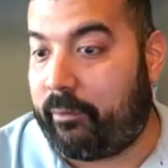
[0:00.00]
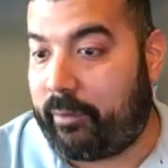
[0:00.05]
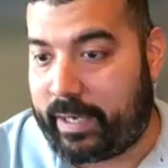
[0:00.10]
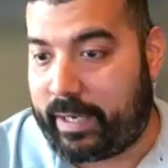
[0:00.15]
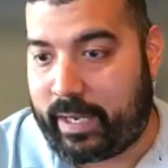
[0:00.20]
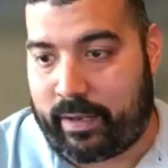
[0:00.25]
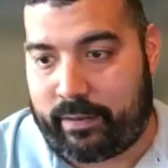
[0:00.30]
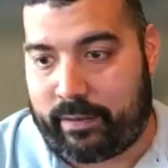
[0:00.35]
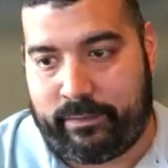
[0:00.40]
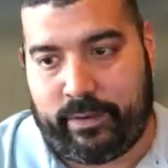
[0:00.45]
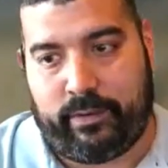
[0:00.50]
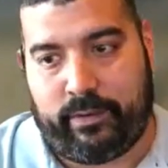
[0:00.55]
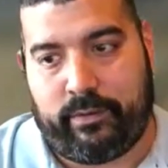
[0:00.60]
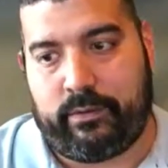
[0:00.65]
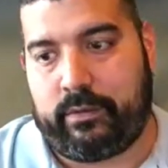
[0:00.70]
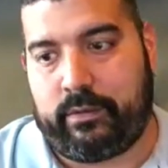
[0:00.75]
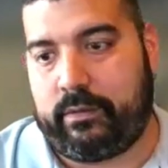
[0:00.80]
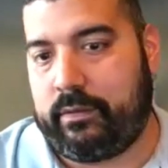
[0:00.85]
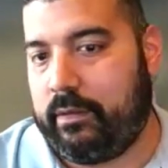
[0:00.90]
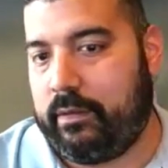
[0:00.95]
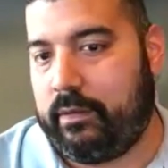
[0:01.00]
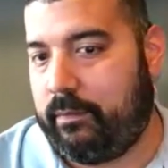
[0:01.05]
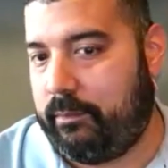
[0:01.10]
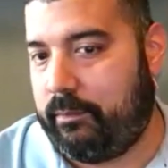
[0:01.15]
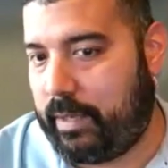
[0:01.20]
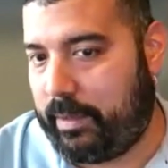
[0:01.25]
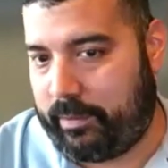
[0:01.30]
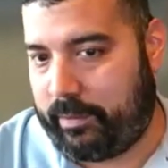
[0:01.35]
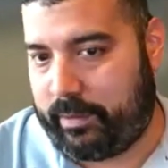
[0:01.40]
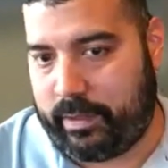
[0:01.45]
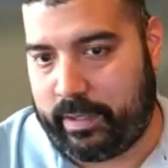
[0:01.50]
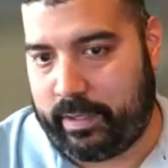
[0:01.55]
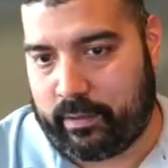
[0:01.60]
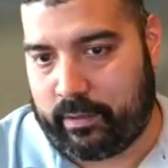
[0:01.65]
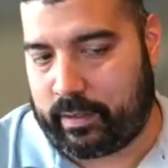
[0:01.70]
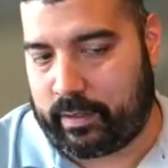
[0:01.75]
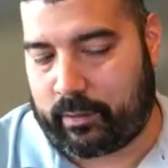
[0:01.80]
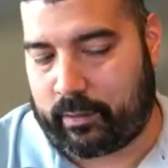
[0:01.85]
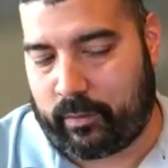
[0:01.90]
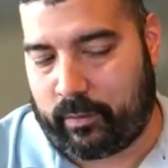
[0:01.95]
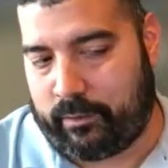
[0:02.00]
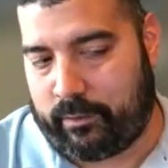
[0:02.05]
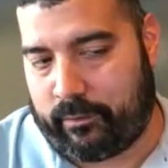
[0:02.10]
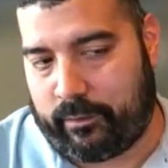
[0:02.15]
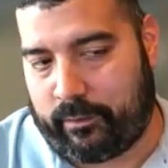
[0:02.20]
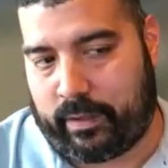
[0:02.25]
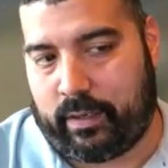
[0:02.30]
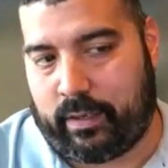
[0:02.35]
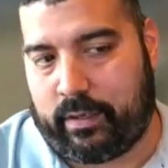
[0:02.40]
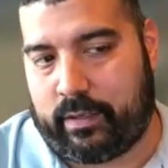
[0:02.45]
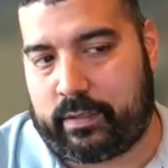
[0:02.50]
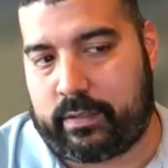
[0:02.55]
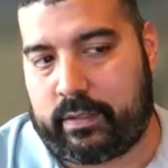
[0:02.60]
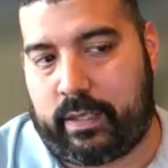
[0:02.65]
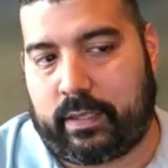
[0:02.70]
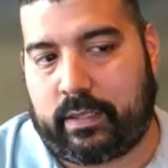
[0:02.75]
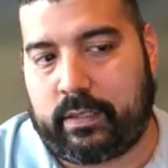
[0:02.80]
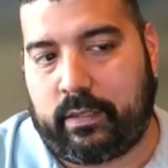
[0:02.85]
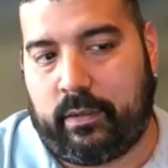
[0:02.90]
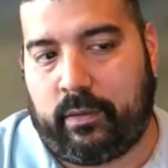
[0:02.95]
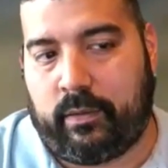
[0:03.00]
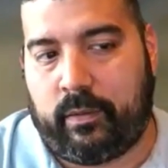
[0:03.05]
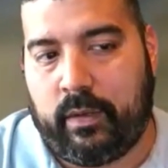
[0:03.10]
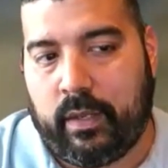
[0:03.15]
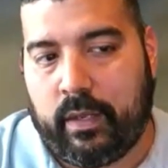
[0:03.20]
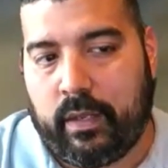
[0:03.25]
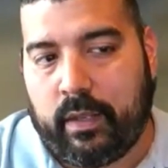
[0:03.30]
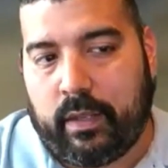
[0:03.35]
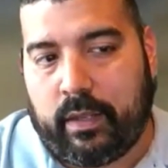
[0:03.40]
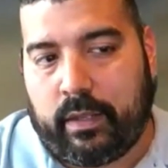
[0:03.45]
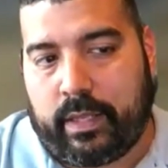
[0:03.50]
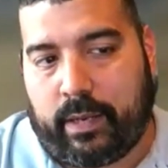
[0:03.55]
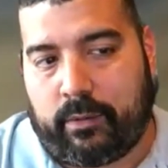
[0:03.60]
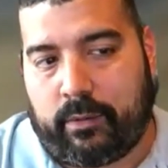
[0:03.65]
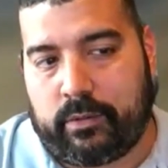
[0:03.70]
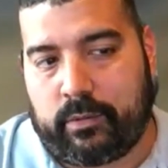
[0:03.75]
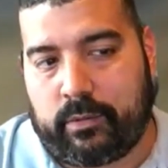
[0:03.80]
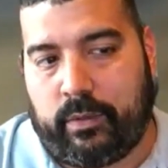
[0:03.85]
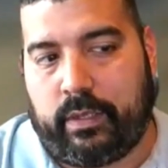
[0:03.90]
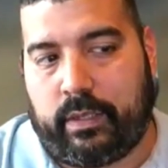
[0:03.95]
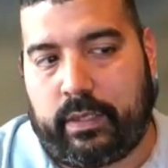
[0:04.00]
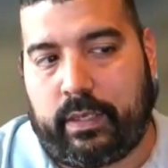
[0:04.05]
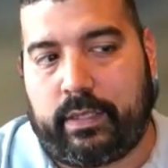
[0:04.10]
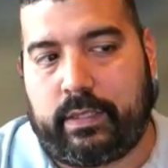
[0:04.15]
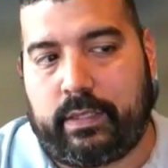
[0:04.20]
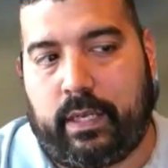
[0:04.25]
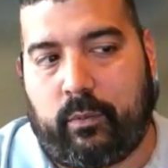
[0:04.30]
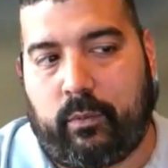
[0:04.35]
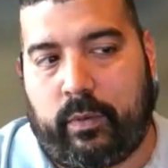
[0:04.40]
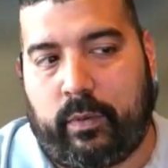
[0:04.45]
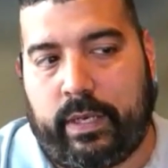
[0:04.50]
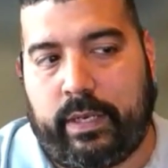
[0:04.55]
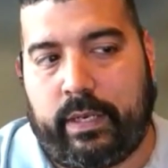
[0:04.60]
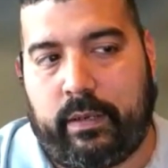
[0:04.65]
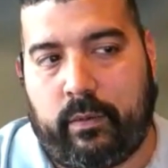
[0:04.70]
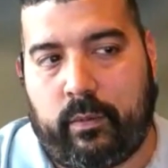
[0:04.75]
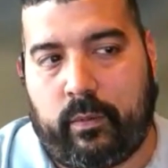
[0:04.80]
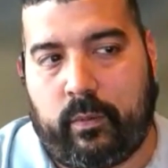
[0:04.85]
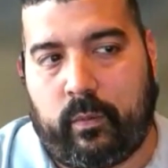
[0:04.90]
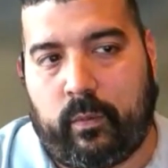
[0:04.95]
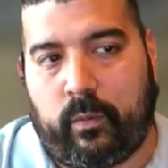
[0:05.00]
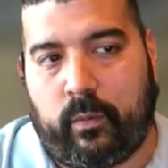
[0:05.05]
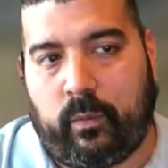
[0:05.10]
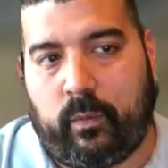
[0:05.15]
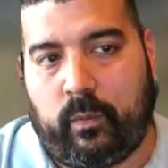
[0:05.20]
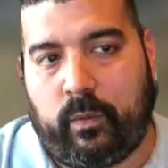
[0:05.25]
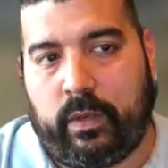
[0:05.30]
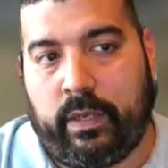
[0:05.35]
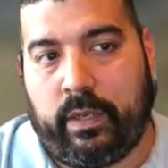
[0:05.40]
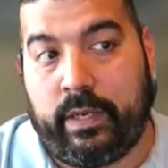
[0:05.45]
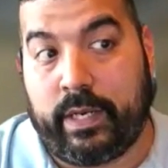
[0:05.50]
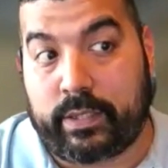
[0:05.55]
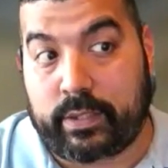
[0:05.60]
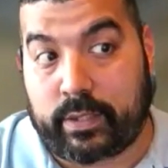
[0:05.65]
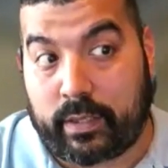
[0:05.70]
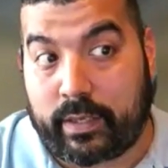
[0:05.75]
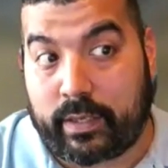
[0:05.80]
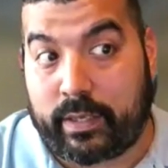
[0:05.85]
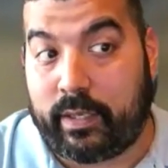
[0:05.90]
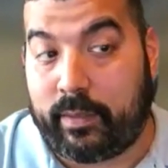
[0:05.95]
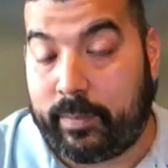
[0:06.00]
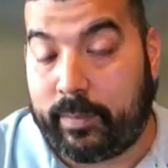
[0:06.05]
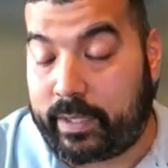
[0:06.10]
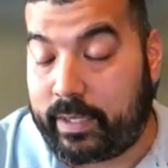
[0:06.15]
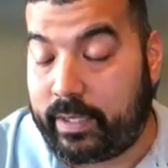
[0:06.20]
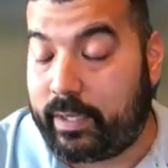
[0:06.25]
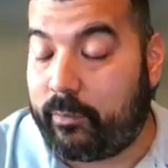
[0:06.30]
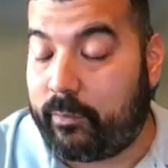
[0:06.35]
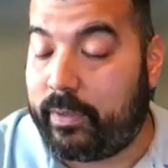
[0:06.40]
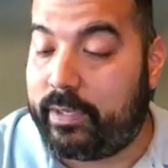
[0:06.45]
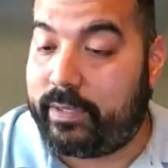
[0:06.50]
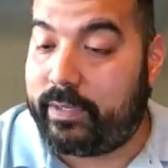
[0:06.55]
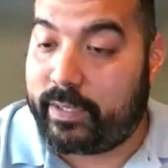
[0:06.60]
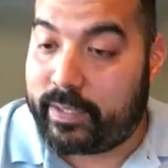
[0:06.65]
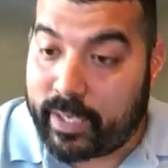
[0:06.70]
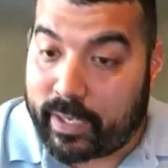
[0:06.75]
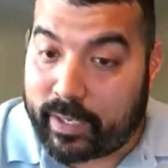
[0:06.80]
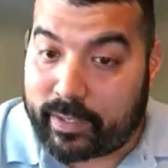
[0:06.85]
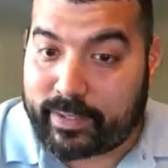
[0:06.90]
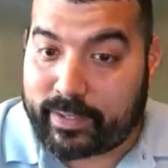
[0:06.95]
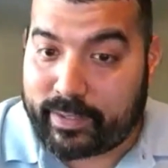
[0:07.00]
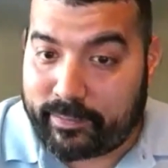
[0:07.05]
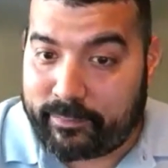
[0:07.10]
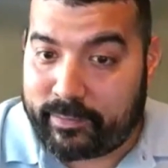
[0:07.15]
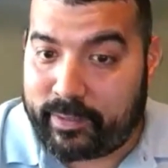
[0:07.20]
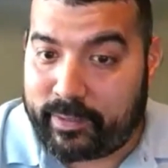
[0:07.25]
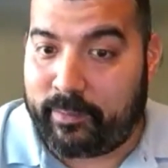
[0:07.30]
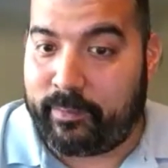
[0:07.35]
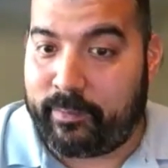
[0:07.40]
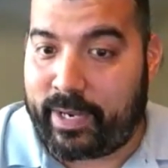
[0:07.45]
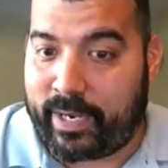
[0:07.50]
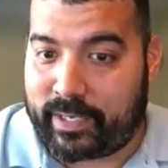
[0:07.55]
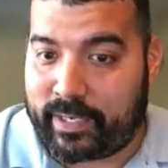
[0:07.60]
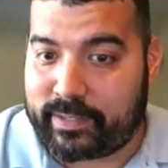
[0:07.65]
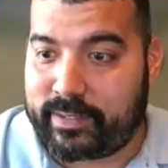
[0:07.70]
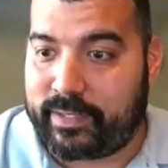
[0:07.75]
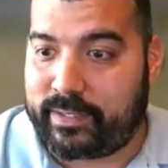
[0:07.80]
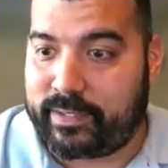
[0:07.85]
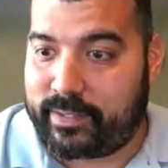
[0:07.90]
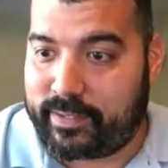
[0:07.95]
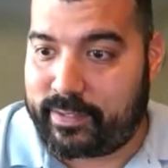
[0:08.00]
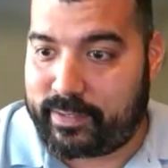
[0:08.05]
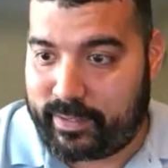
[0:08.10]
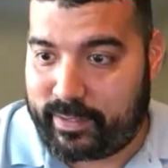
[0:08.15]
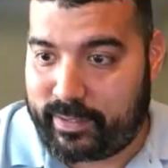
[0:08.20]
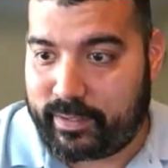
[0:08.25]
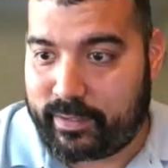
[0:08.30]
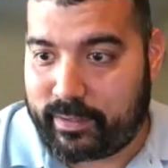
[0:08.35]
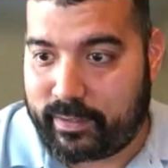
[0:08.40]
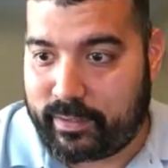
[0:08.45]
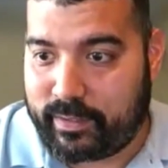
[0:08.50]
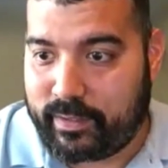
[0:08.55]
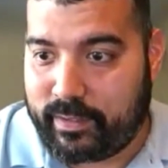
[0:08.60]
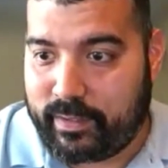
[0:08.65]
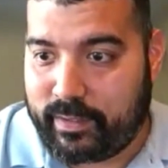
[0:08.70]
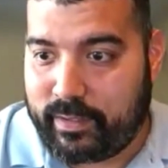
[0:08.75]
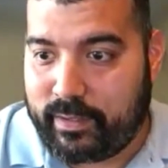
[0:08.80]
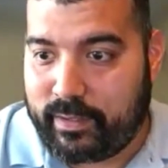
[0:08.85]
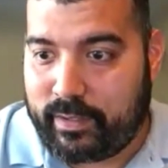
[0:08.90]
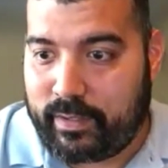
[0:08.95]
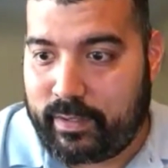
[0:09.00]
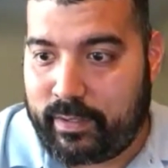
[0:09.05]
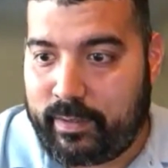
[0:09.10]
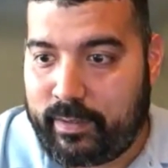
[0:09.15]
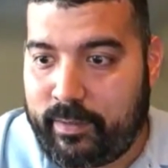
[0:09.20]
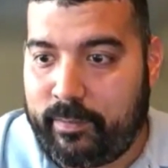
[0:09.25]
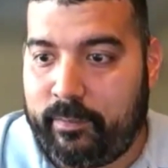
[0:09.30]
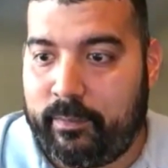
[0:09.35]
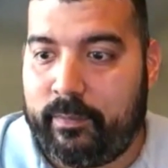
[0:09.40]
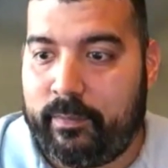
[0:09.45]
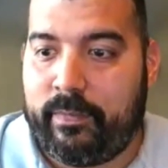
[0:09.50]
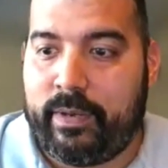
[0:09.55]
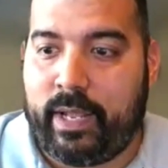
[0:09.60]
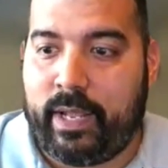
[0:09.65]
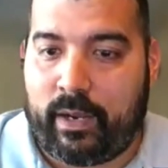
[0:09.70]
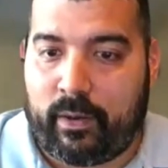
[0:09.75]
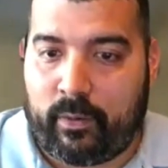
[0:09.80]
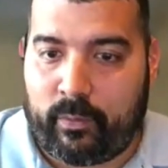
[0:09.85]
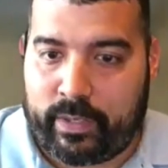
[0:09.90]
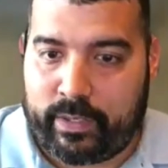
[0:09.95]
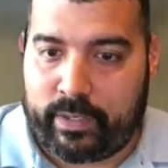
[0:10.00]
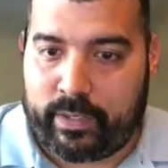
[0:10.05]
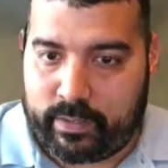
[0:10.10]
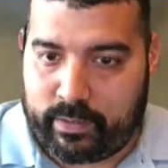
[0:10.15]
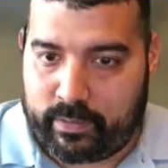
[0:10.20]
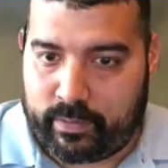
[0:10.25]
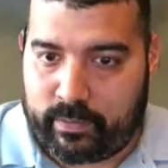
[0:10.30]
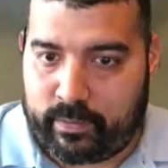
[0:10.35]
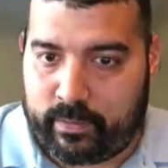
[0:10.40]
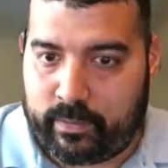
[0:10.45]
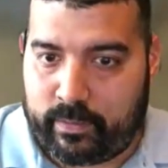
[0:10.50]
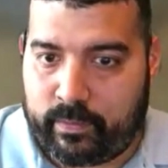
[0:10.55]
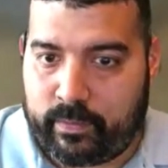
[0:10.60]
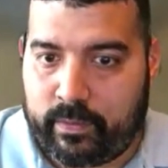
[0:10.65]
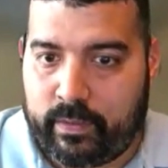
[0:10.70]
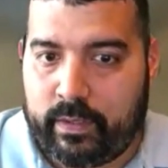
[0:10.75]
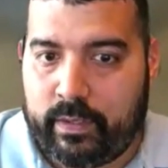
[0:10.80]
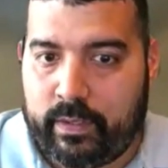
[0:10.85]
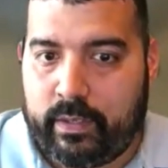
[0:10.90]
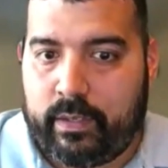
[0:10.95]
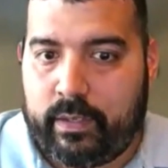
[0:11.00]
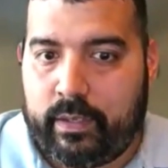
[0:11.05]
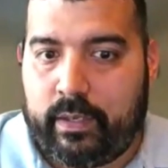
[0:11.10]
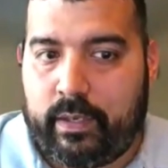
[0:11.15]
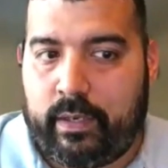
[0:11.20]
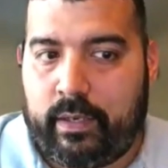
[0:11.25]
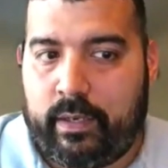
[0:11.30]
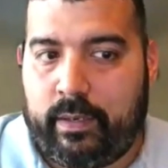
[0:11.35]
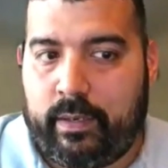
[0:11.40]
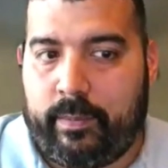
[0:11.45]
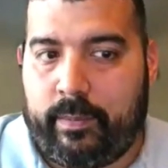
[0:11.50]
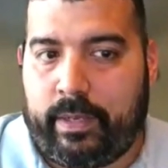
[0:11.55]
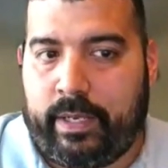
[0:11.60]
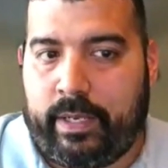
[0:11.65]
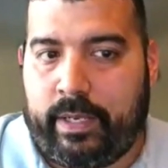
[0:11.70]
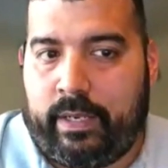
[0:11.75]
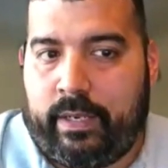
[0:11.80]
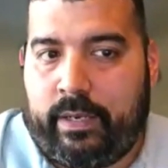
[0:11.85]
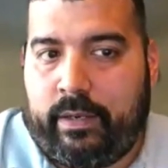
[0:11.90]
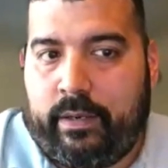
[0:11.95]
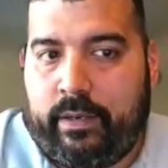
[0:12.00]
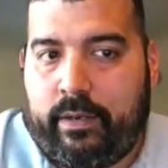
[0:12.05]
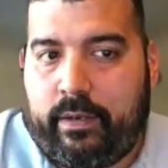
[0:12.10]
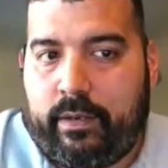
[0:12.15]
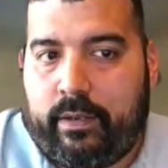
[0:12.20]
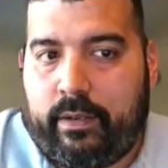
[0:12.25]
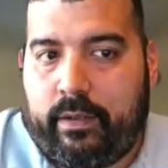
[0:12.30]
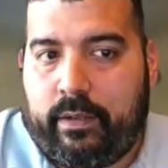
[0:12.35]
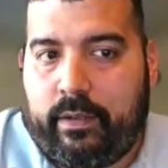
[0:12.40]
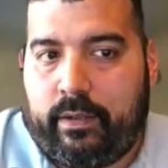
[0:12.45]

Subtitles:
already have notes, maybe, like whatever that looks like. So that was one of the things that we initially in the beginning, we did not give them access to see it. Now we do. And